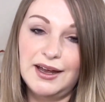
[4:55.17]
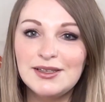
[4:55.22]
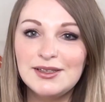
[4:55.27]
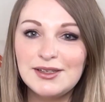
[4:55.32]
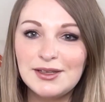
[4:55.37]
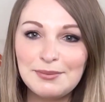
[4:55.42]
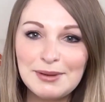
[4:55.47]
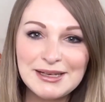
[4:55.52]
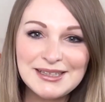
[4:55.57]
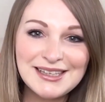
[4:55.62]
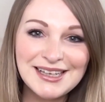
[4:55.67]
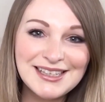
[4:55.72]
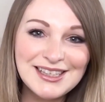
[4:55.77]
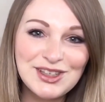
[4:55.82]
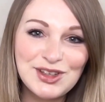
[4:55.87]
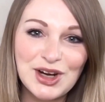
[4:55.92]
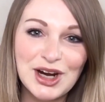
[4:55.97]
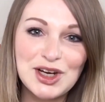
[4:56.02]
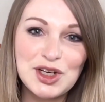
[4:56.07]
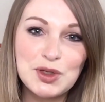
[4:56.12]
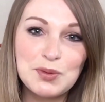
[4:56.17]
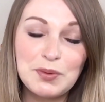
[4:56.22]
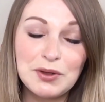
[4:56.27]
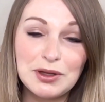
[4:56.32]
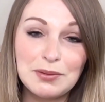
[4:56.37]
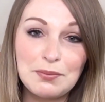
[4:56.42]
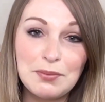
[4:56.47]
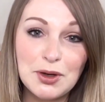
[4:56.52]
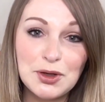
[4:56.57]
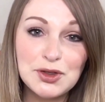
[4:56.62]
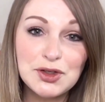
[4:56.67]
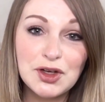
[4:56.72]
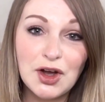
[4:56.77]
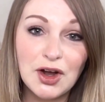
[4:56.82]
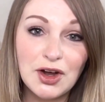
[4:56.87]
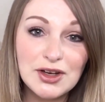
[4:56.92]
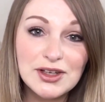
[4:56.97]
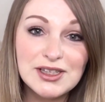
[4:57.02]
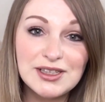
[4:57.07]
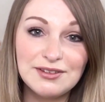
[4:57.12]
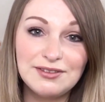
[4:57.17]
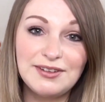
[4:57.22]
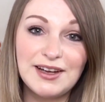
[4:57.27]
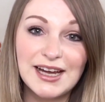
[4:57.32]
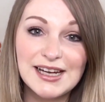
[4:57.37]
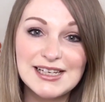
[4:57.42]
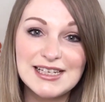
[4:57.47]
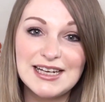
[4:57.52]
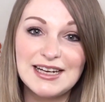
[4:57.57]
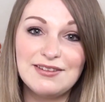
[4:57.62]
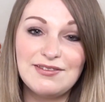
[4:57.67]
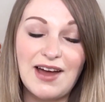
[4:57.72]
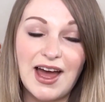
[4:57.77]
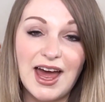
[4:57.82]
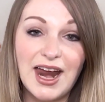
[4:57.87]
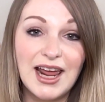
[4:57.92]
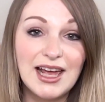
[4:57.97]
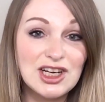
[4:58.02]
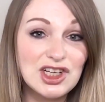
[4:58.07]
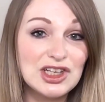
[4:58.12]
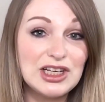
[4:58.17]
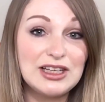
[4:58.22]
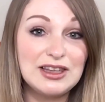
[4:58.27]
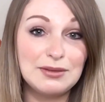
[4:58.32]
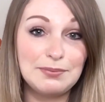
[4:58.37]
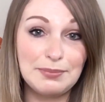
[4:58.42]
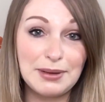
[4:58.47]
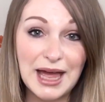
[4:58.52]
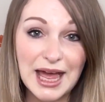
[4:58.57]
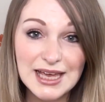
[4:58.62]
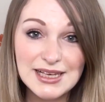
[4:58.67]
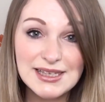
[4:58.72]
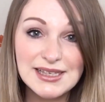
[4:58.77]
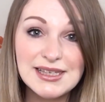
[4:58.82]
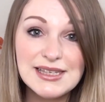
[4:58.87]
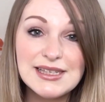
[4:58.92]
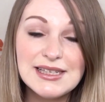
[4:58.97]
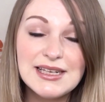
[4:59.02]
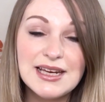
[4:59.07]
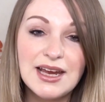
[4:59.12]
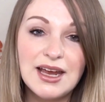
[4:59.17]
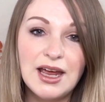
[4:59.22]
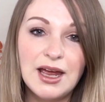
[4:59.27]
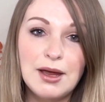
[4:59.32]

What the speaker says: So it might sound strange, but the most cost effective and actually the best